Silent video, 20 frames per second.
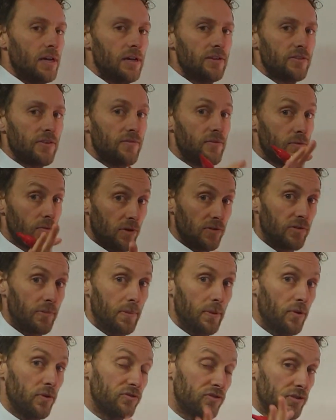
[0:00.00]
So if you want to
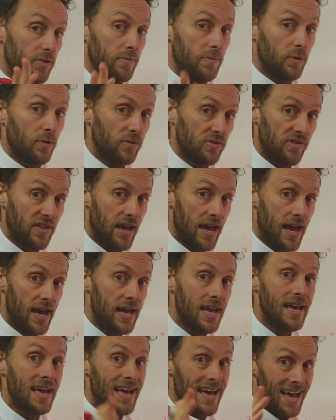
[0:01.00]
pause, you can pause there
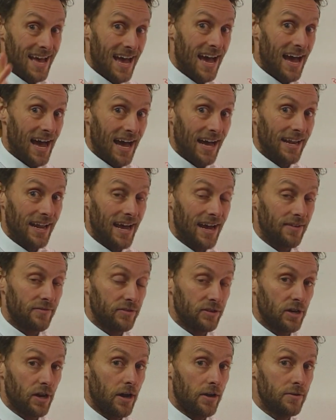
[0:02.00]
and have a
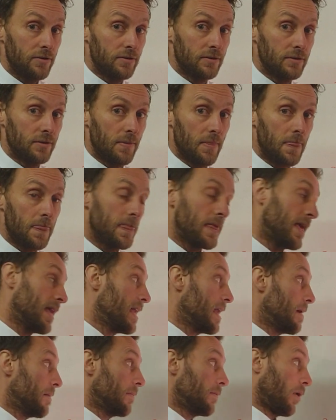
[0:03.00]
go.
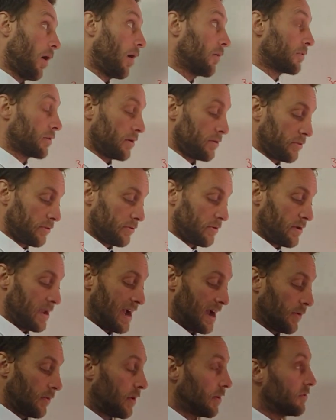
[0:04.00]
But I'll go through
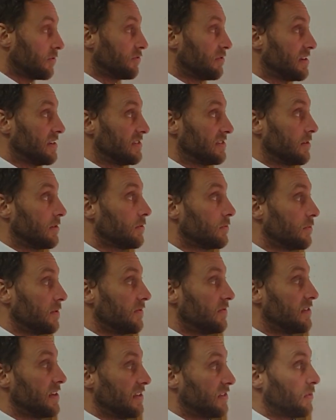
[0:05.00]
how I would reason
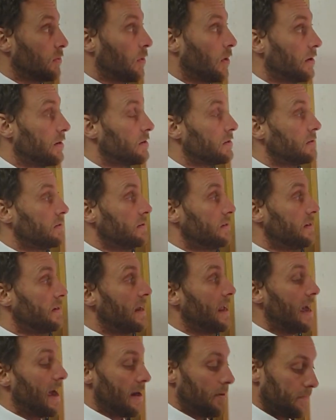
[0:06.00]
with this one
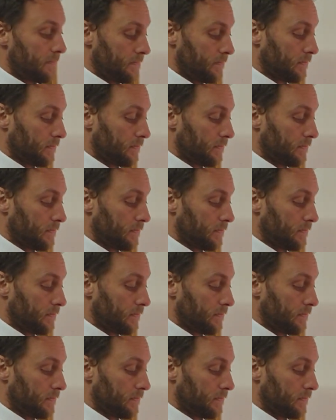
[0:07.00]
now.